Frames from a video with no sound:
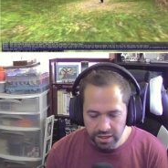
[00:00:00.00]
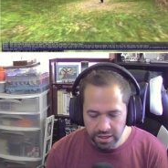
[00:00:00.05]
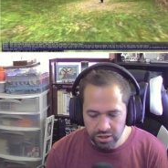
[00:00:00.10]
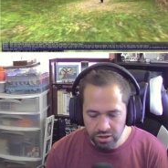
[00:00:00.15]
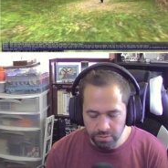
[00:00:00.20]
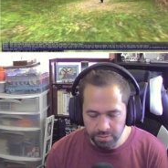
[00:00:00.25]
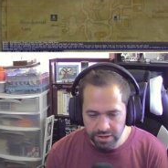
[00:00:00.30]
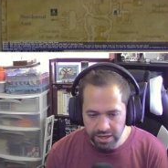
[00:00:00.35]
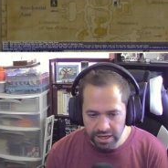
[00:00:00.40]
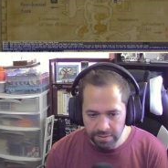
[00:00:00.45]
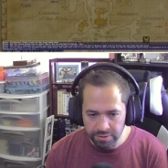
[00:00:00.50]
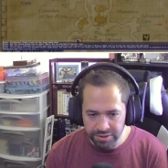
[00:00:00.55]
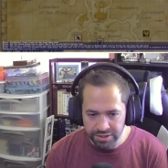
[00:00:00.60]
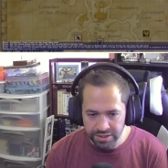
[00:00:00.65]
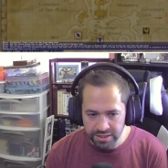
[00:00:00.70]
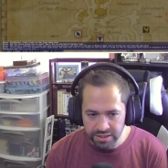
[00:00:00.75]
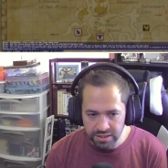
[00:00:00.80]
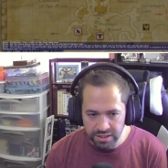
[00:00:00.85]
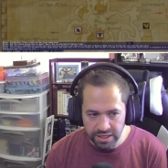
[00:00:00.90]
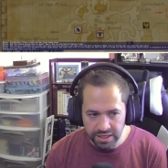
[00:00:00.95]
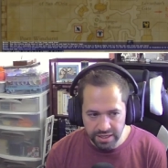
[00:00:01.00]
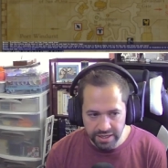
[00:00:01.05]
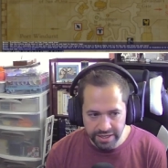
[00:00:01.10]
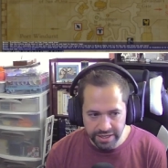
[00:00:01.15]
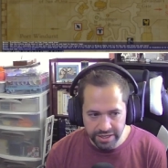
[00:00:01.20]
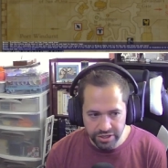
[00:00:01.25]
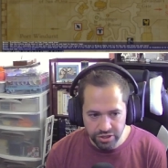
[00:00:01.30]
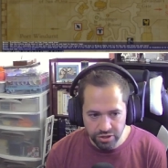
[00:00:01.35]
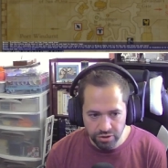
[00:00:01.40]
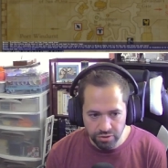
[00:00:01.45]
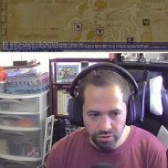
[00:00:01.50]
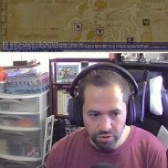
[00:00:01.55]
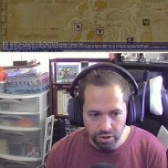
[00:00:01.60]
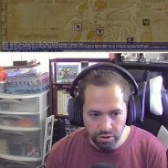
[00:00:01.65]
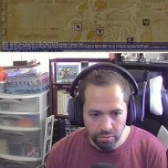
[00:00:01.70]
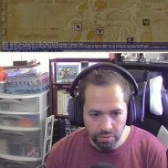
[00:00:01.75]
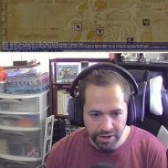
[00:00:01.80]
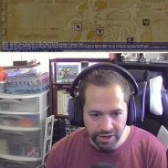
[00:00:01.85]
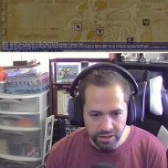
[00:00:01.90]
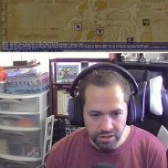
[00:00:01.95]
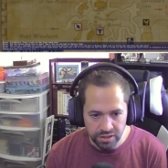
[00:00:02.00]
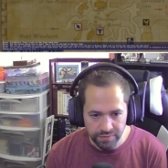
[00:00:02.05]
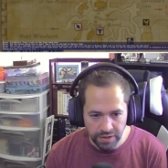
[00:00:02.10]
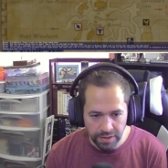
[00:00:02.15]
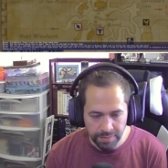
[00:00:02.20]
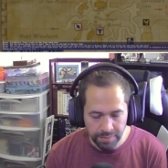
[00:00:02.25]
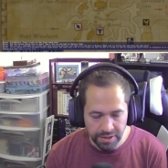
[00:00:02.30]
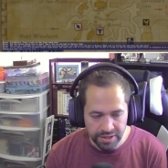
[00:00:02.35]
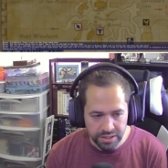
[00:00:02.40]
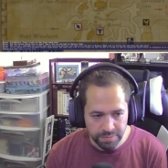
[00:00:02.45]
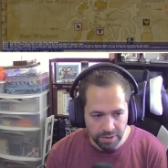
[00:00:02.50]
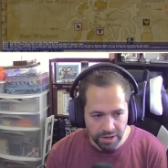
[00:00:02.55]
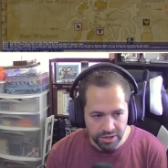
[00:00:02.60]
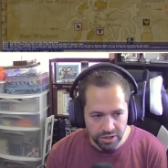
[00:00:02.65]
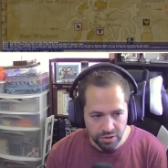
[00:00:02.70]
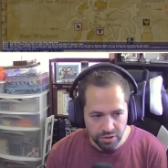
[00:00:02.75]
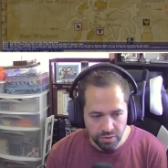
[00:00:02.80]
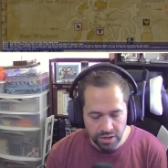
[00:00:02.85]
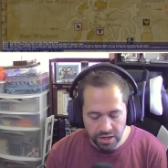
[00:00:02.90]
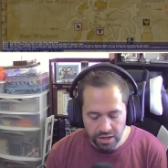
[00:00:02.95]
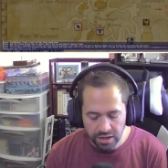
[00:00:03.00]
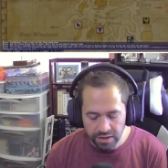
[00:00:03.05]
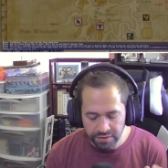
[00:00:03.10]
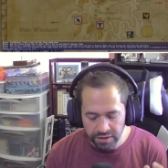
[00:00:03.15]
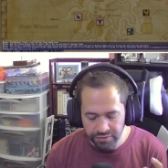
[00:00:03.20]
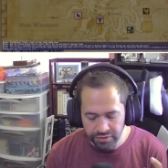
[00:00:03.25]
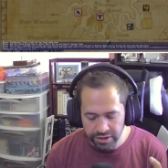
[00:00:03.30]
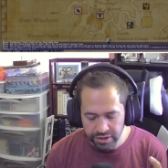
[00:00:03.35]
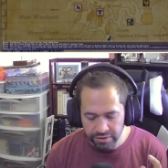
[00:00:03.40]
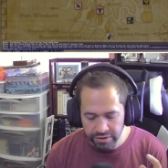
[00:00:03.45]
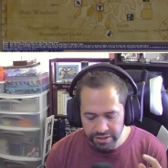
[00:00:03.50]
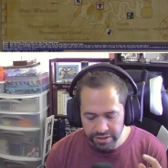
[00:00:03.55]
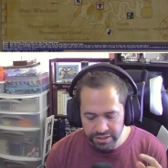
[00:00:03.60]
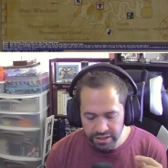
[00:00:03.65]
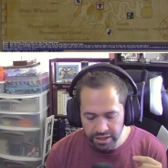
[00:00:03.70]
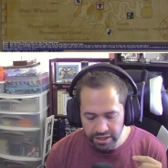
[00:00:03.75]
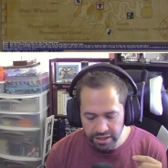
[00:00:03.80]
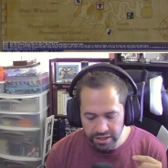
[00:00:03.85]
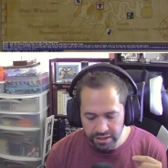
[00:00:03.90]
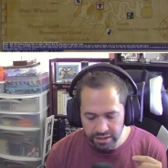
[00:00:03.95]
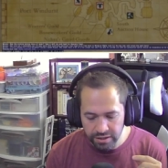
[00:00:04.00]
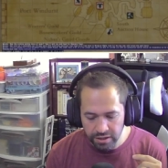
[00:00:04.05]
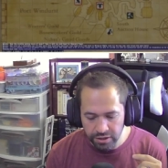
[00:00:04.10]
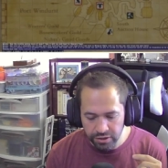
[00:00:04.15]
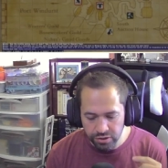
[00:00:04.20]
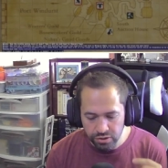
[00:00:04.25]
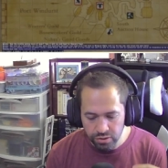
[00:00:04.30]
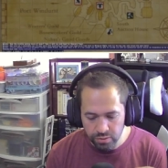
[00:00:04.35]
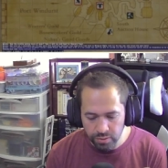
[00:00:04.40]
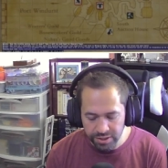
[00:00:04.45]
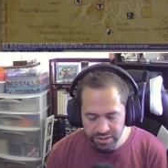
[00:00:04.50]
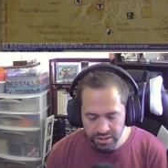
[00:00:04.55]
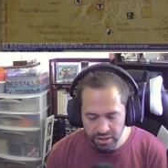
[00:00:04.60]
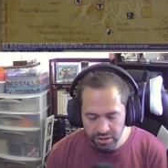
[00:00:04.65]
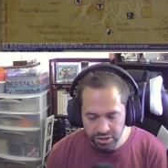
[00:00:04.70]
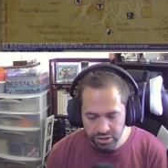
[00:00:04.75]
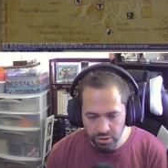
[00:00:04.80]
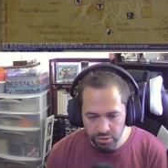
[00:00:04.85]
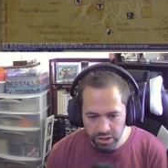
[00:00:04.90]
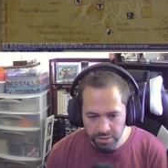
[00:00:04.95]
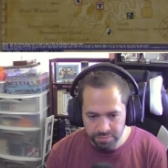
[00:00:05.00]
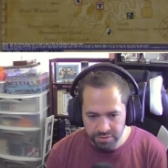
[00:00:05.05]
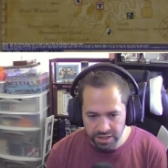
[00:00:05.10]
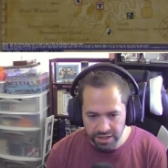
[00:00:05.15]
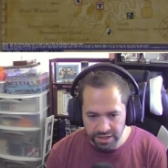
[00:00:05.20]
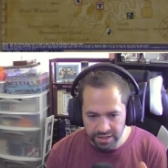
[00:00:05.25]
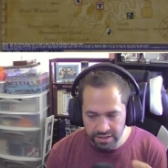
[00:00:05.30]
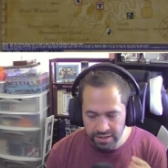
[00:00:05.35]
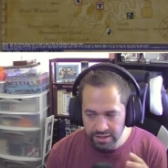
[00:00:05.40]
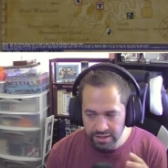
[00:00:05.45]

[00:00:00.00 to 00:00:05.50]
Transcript: you'll be able to see in your Records of Eminence menu that there is a new quest that shows up saying,